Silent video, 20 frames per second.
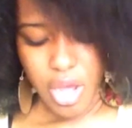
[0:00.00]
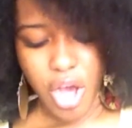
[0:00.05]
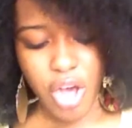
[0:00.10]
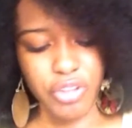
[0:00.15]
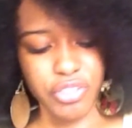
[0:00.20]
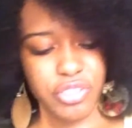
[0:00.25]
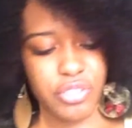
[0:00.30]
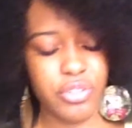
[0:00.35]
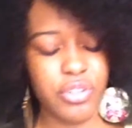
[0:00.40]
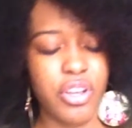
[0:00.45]

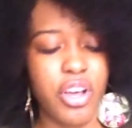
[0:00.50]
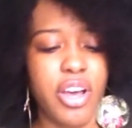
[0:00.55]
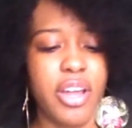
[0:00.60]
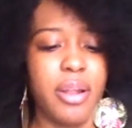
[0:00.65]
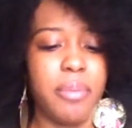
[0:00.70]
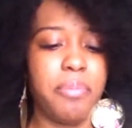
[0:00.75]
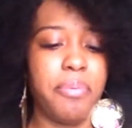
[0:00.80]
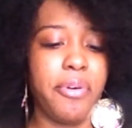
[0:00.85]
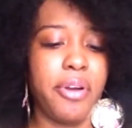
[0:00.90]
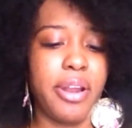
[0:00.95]
Also got
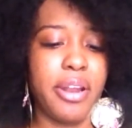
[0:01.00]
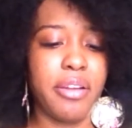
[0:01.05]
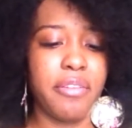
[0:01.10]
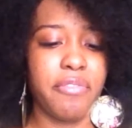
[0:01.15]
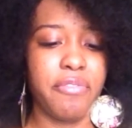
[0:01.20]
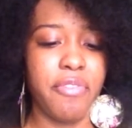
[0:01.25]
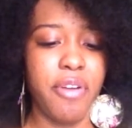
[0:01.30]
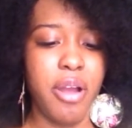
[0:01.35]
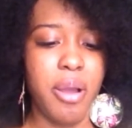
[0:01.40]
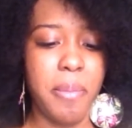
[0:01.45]
a
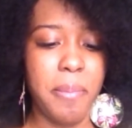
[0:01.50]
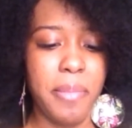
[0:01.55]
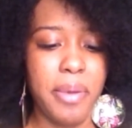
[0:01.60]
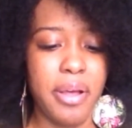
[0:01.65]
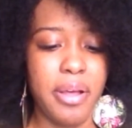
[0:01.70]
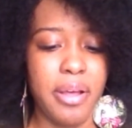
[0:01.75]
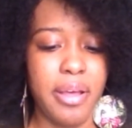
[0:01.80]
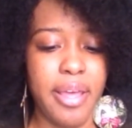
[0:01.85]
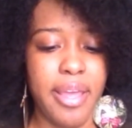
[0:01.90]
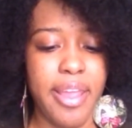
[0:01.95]
product from
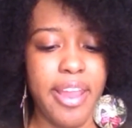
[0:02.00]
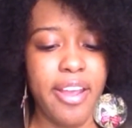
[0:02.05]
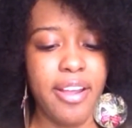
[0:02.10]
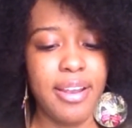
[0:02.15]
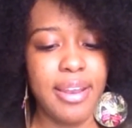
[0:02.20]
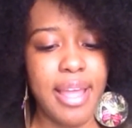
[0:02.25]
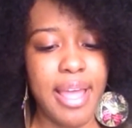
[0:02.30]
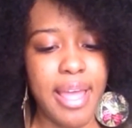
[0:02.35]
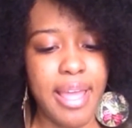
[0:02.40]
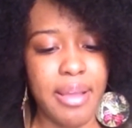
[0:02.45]
a hair
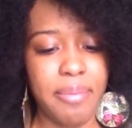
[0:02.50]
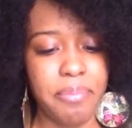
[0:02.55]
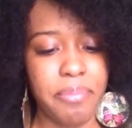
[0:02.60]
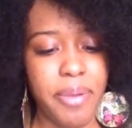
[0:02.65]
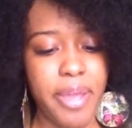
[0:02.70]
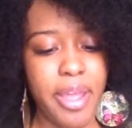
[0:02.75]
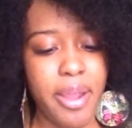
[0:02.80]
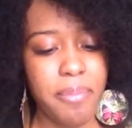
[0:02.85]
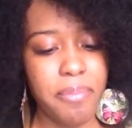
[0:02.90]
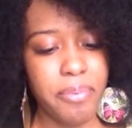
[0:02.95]
line, a
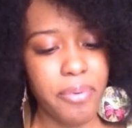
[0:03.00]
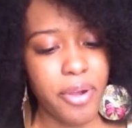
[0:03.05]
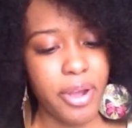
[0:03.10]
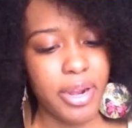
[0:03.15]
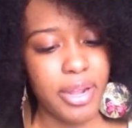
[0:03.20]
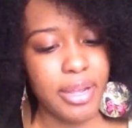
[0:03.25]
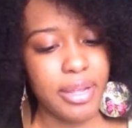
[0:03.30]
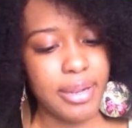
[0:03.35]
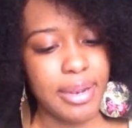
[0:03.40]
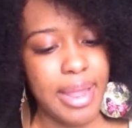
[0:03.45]
hair
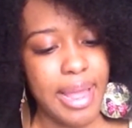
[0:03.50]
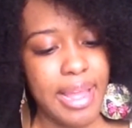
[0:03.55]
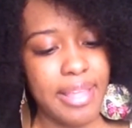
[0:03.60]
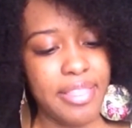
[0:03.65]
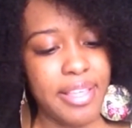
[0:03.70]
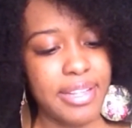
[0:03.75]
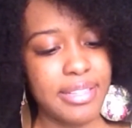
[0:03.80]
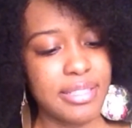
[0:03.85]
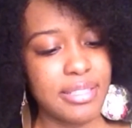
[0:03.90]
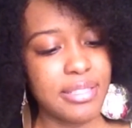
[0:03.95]
product line
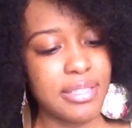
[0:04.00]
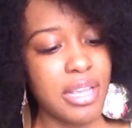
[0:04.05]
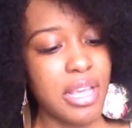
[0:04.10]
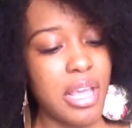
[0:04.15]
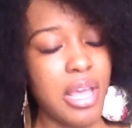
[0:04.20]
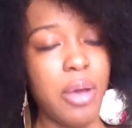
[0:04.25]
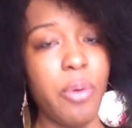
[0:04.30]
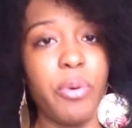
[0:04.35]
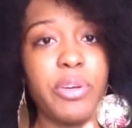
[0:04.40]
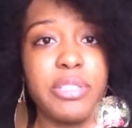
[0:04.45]
that
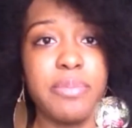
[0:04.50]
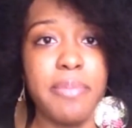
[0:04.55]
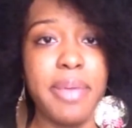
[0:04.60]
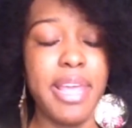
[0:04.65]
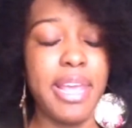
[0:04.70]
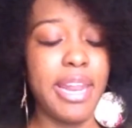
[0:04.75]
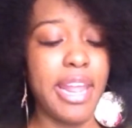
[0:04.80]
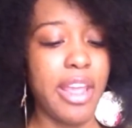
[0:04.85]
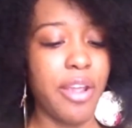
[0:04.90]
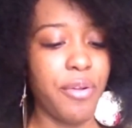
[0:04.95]
was
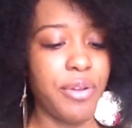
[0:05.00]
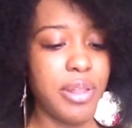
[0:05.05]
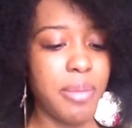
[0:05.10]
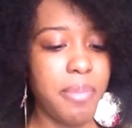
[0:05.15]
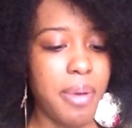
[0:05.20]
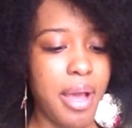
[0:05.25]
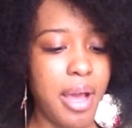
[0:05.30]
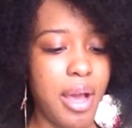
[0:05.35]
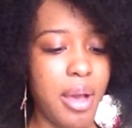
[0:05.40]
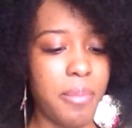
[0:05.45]
made here in the
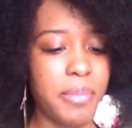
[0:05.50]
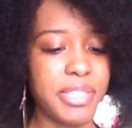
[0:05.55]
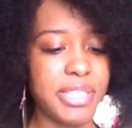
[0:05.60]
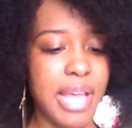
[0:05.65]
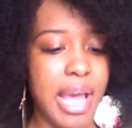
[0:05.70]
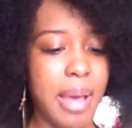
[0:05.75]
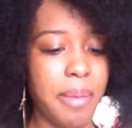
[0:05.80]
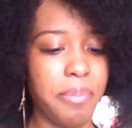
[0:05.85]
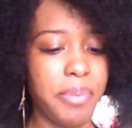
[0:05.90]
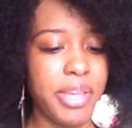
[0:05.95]
Bahamas,
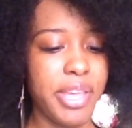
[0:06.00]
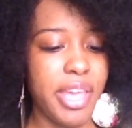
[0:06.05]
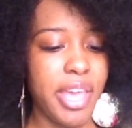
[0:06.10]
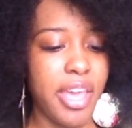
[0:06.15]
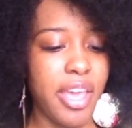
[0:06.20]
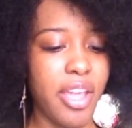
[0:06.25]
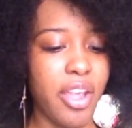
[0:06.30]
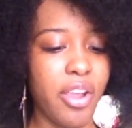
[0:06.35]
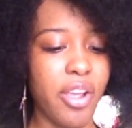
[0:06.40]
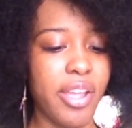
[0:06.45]
Happy
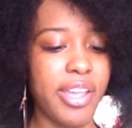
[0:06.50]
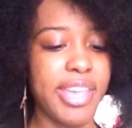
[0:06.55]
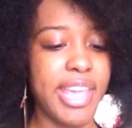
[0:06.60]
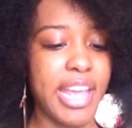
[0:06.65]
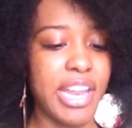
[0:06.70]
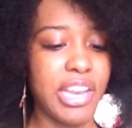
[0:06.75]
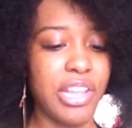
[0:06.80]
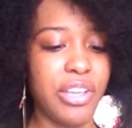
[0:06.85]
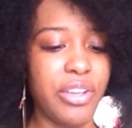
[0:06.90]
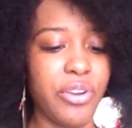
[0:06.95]
Hair
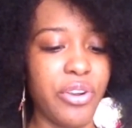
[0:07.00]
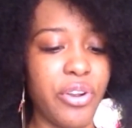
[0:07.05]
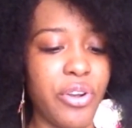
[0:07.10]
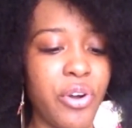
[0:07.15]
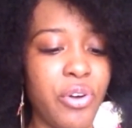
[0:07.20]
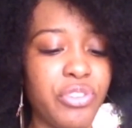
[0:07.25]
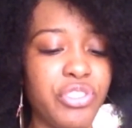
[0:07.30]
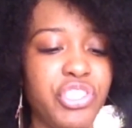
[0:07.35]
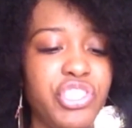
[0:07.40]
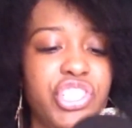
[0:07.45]
Candy
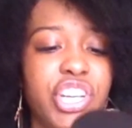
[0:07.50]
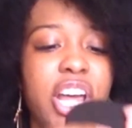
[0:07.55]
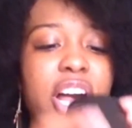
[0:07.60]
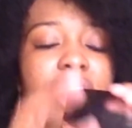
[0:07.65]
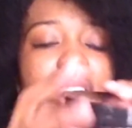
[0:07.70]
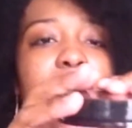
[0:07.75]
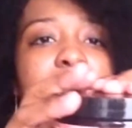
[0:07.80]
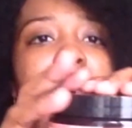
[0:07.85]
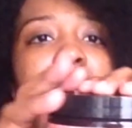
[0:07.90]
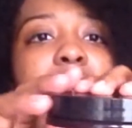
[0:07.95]
Curls
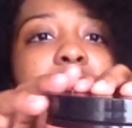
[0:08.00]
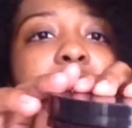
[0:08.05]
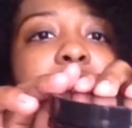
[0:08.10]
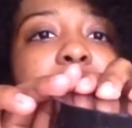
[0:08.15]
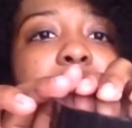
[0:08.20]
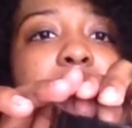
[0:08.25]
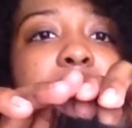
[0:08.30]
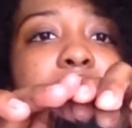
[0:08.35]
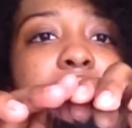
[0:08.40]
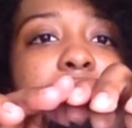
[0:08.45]
Gel.
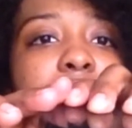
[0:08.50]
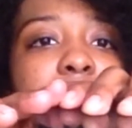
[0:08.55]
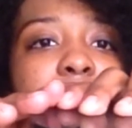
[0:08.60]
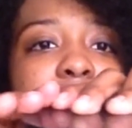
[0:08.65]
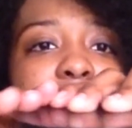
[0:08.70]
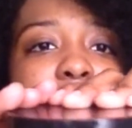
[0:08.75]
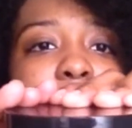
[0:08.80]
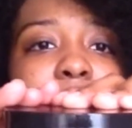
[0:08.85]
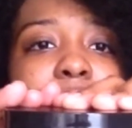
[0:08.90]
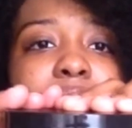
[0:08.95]

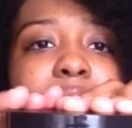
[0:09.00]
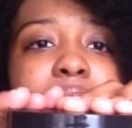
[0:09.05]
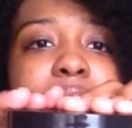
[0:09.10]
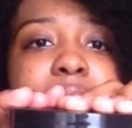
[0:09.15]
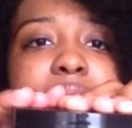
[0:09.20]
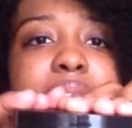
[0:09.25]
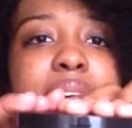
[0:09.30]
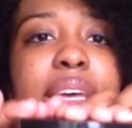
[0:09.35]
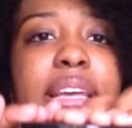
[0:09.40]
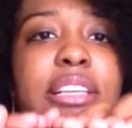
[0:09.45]
That's what it
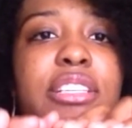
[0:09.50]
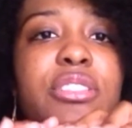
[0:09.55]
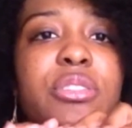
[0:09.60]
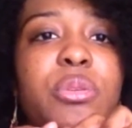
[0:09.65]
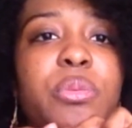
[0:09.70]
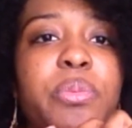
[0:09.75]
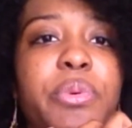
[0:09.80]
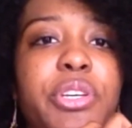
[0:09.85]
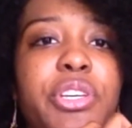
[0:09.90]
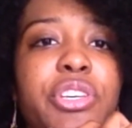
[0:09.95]
looks like.
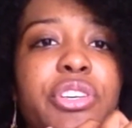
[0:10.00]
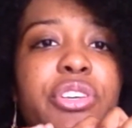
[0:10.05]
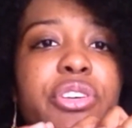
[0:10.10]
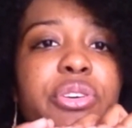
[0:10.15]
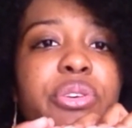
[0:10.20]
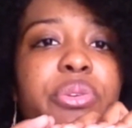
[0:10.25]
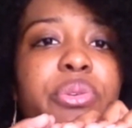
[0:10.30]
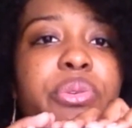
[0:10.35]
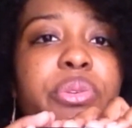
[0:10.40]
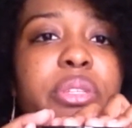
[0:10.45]
Super
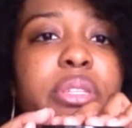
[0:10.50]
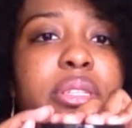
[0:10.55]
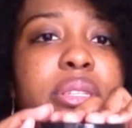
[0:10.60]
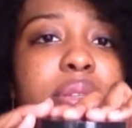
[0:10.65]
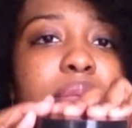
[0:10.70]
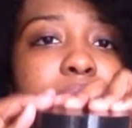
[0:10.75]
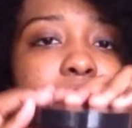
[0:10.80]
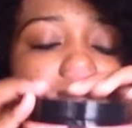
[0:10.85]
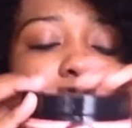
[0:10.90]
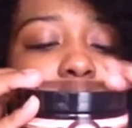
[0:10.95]
cute.
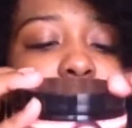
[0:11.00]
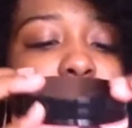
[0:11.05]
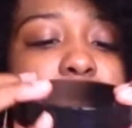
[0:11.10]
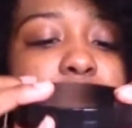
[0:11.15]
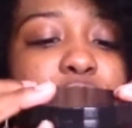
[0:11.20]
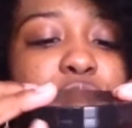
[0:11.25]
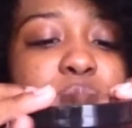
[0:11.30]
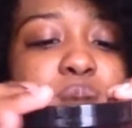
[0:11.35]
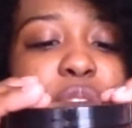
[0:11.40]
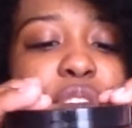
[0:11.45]

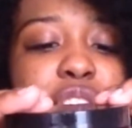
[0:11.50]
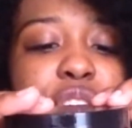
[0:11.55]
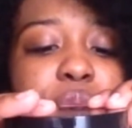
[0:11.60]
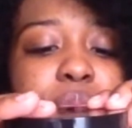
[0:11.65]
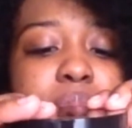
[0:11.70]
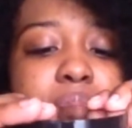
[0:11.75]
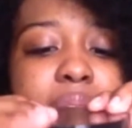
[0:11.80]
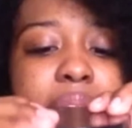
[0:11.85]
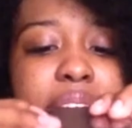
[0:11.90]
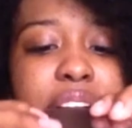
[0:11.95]
Super
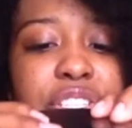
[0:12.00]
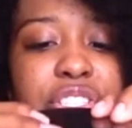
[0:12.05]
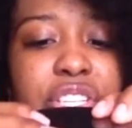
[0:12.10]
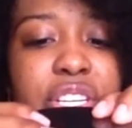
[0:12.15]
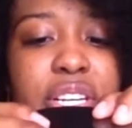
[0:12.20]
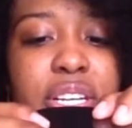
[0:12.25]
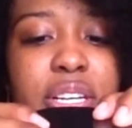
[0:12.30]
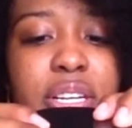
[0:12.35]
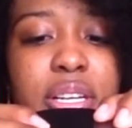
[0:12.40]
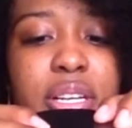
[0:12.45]
cute
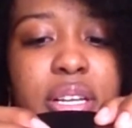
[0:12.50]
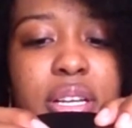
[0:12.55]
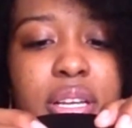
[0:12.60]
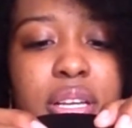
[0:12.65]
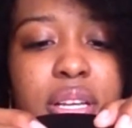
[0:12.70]
packaging.